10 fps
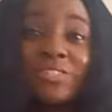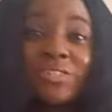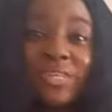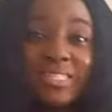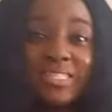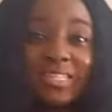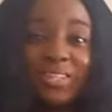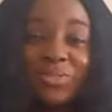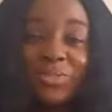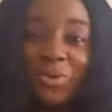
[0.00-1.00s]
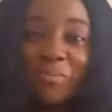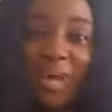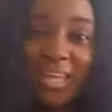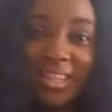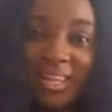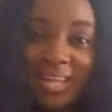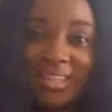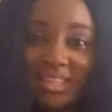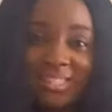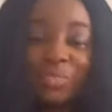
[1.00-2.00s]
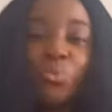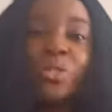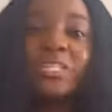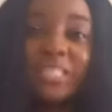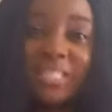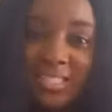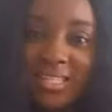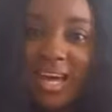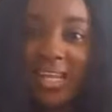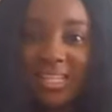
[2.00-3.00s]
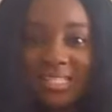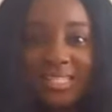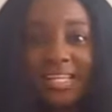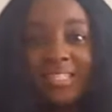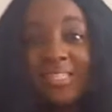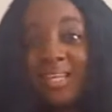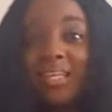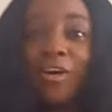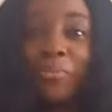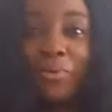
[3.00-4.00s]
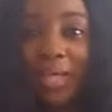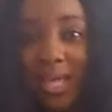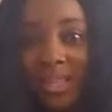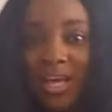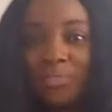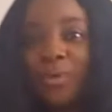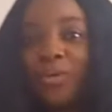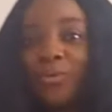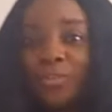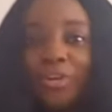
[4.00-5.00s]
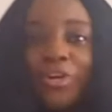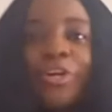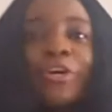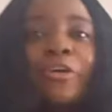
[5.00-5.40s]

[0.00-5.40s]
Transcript: to just settle your mind that this is what it is and these kids need help, okay? And that's why you're there.